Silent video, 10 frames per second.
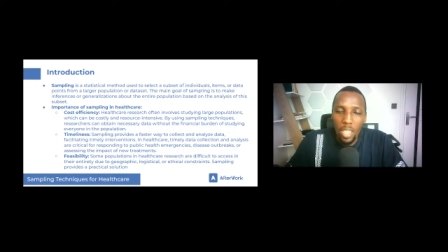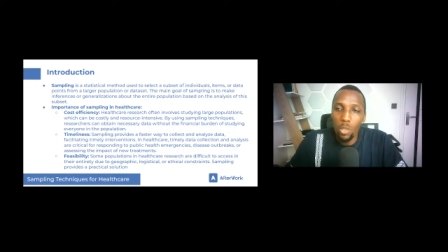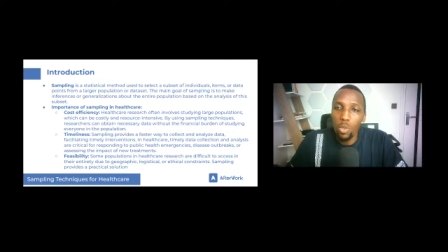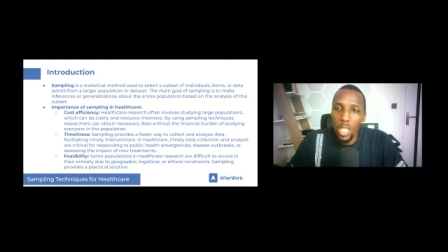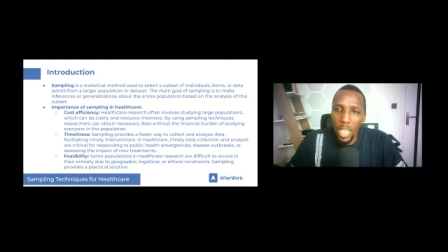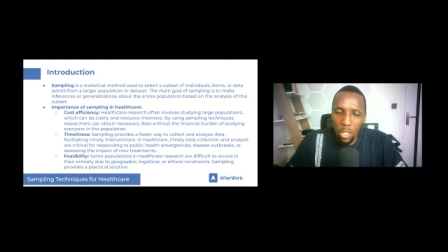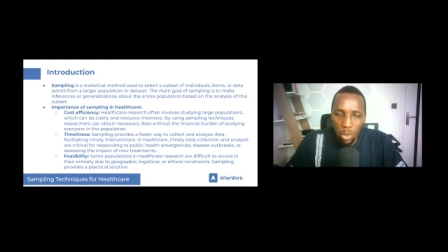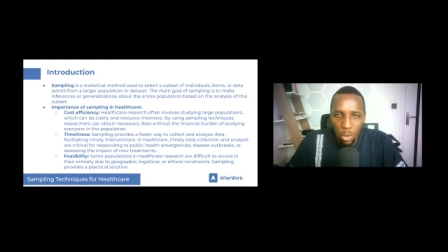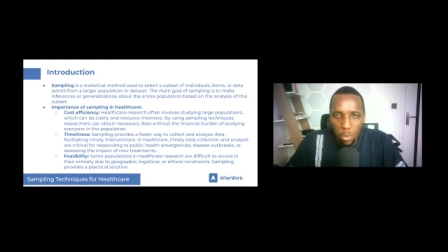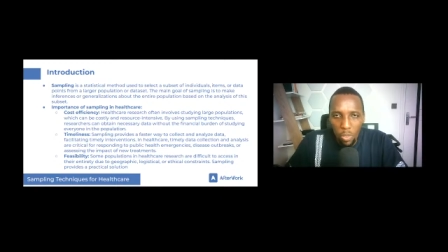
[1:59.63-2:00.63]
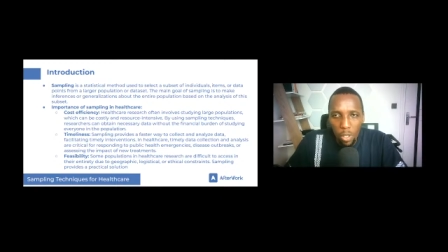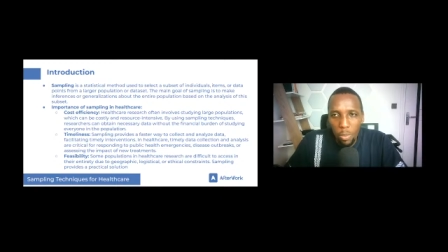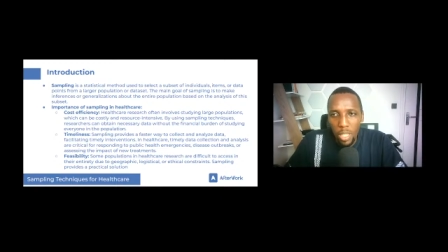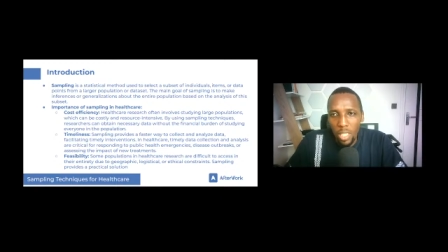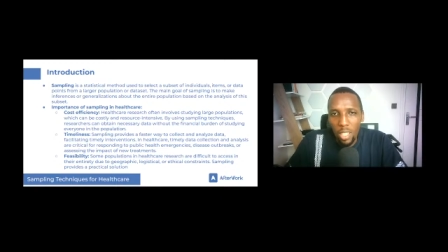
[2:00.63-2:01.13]
and use that group for a
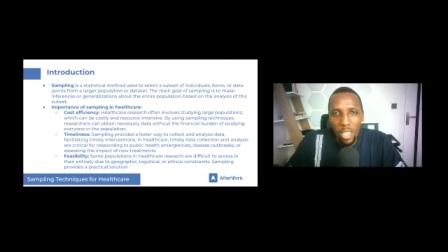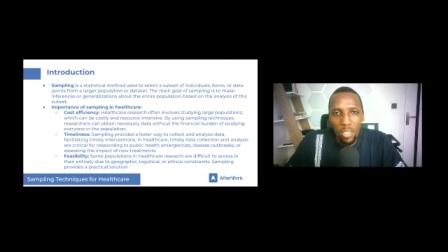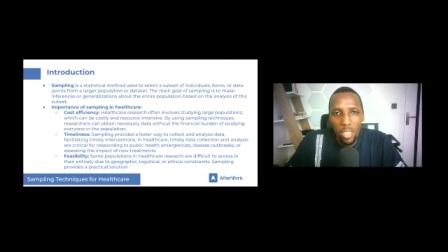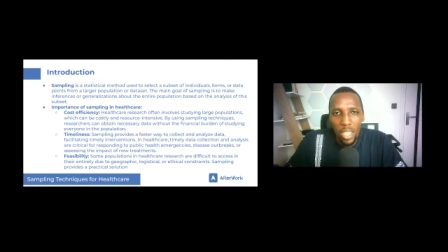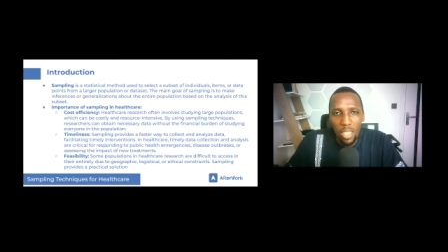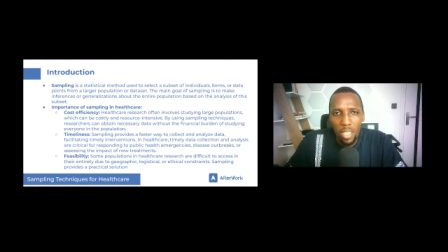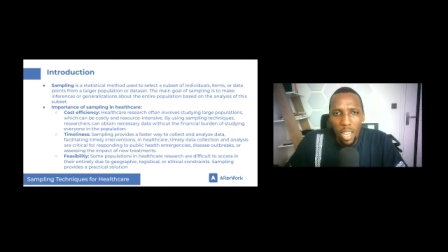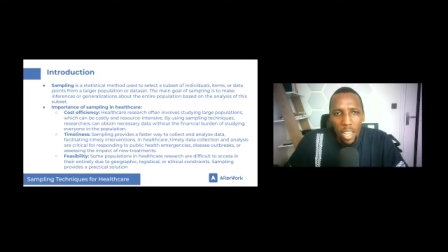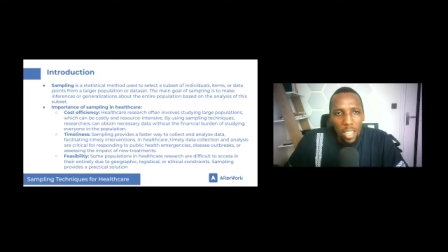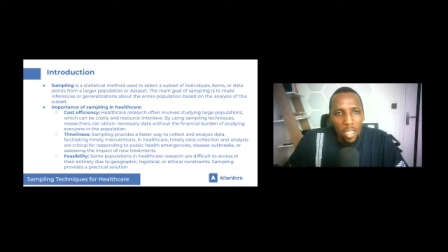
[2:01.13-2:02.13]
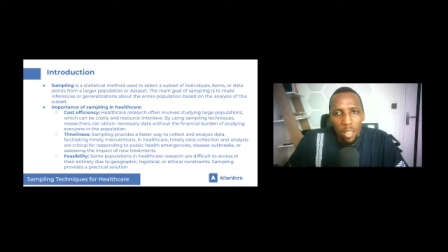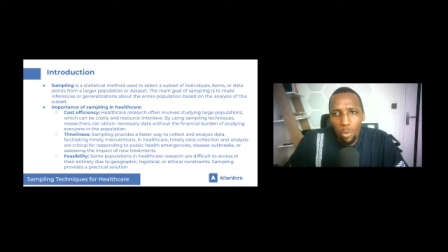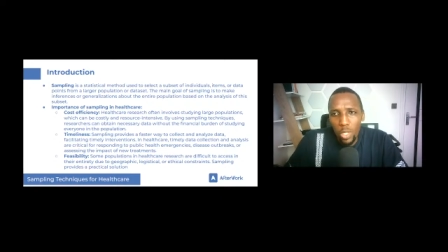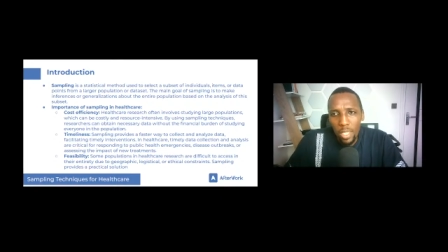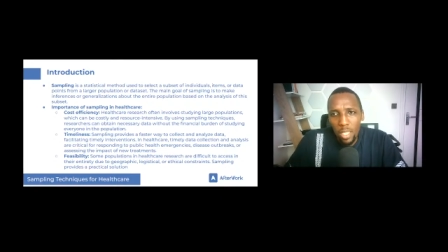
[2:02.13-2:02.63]
particular study. The
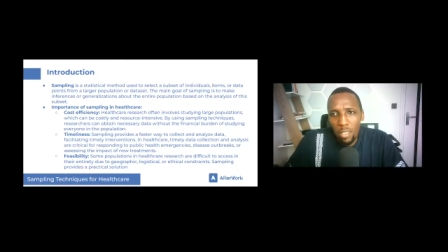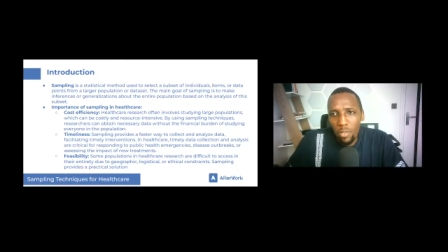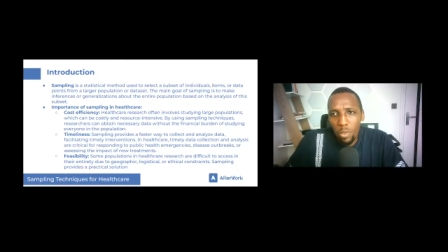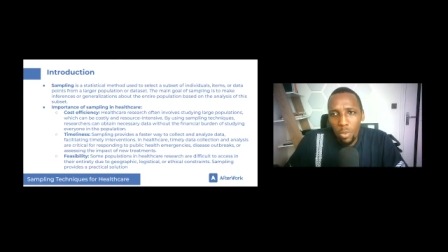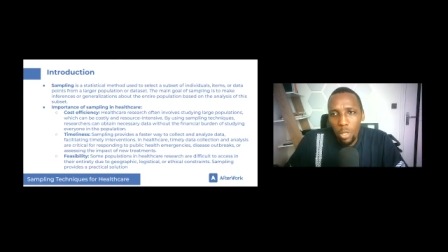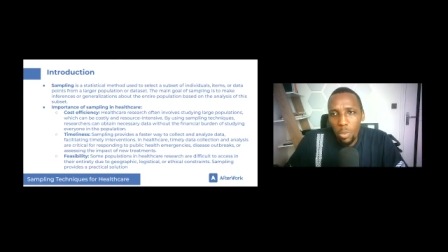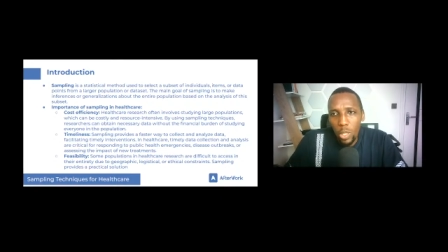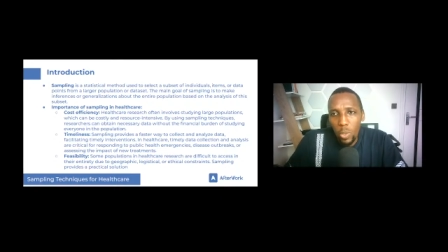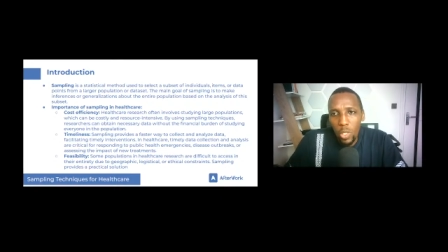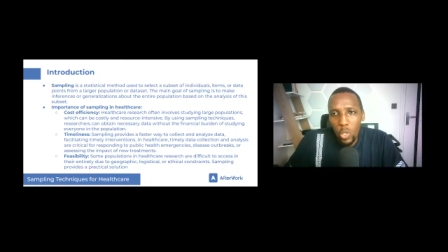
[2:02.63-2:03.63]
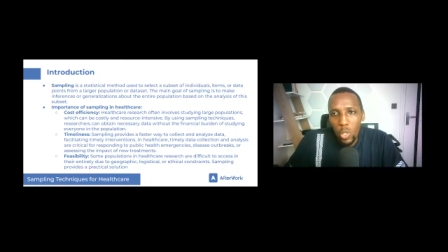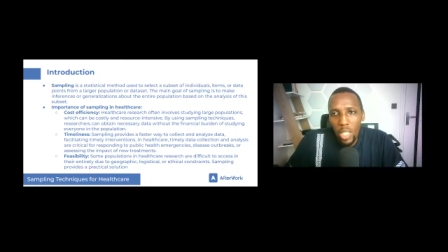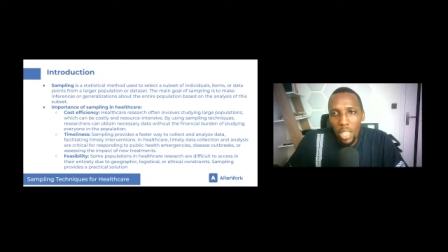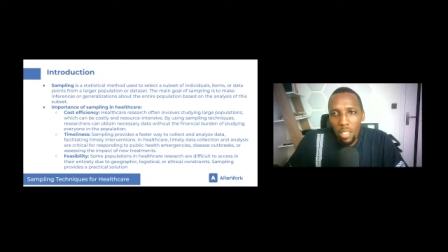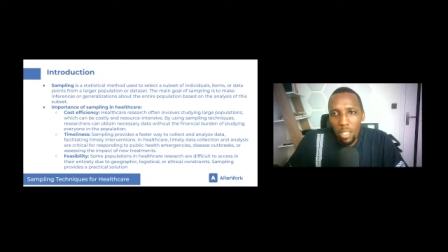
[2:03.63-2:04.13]
objective would be to
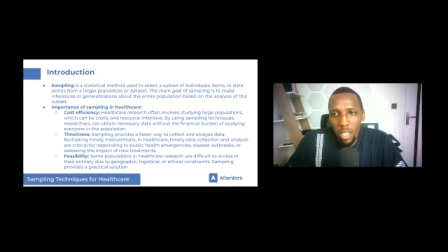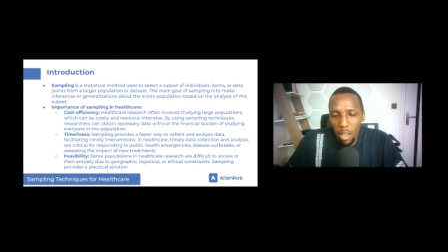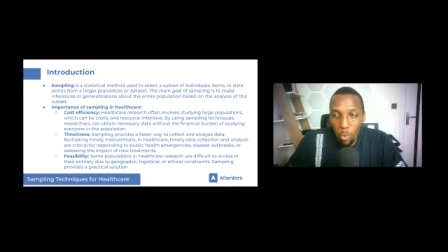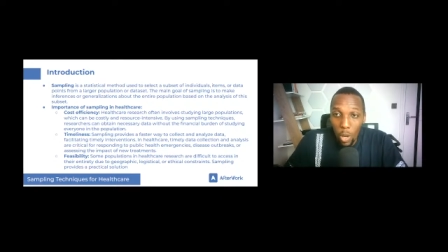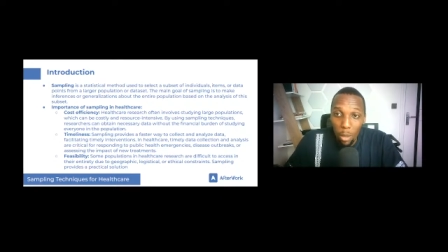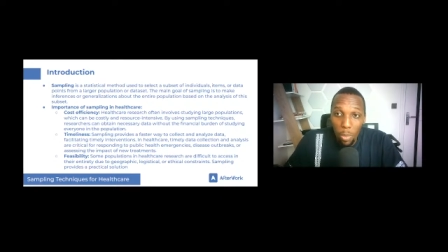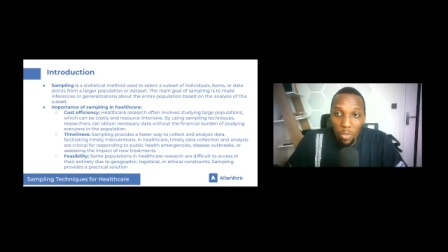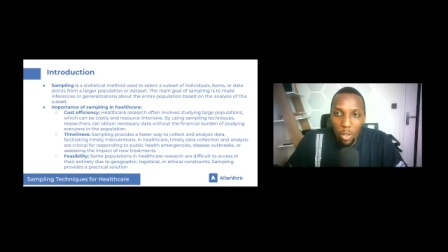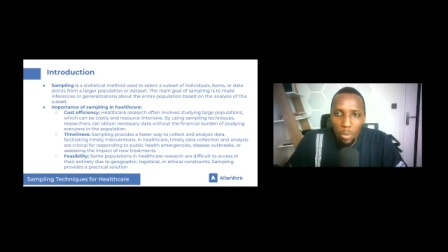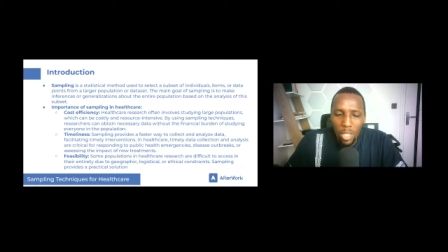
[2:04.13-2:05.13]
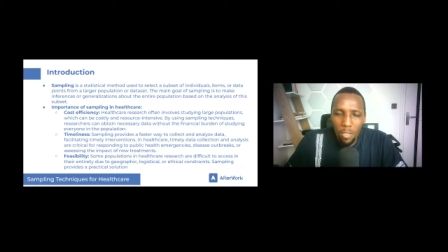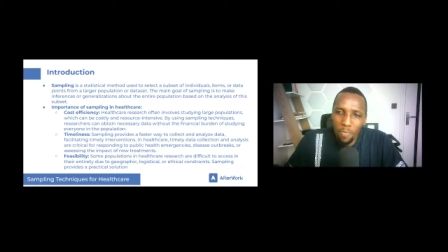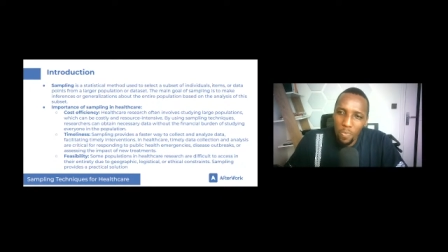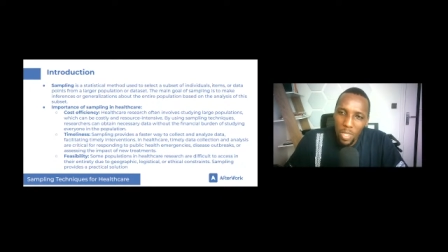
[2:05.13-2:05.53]
ensure that while performing